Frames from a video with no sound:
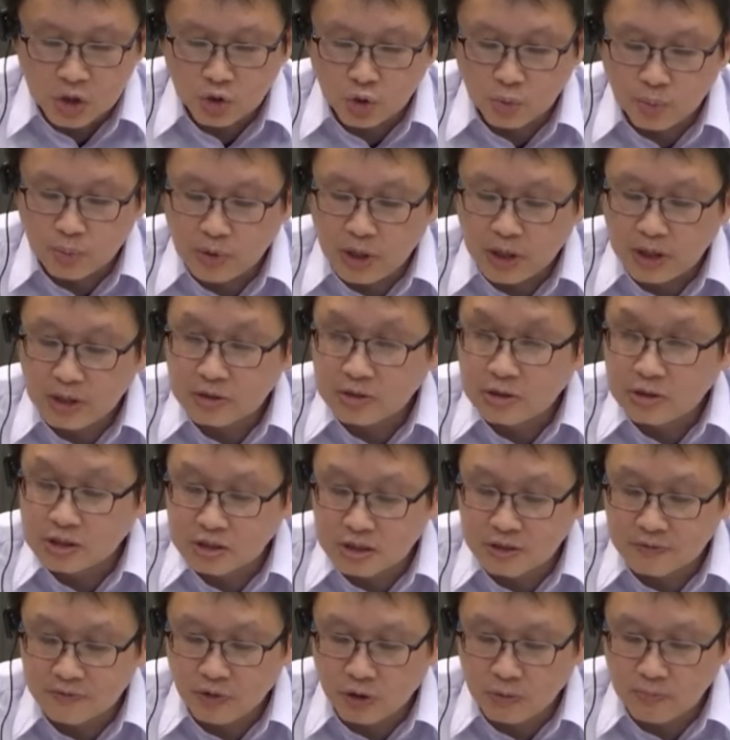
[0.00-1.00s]
to bring
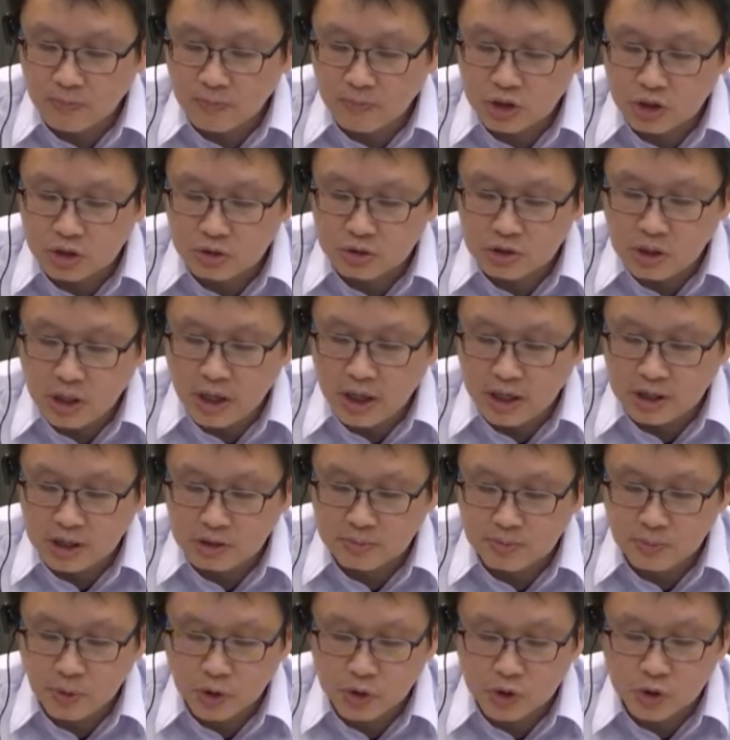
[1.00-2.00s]
disinformation
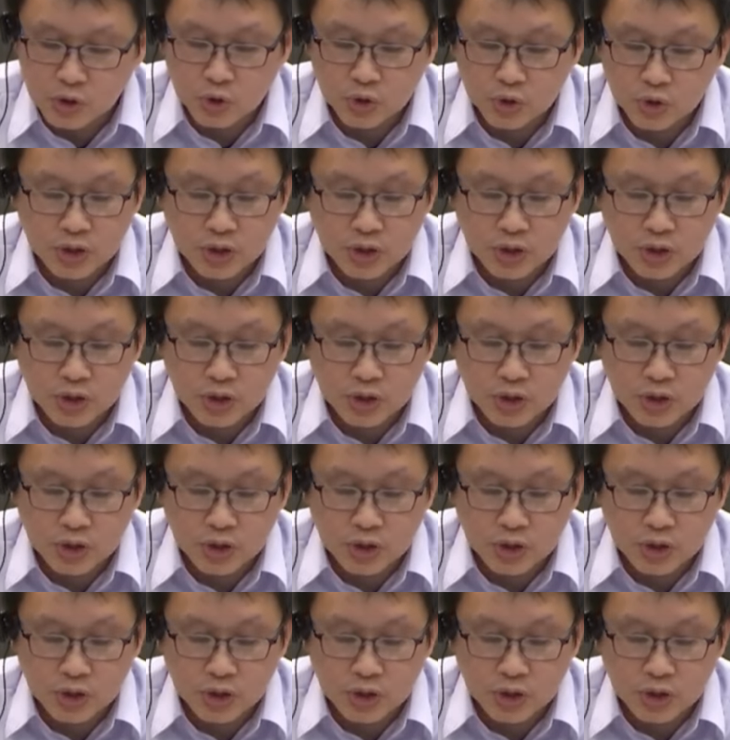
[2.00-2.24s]
experts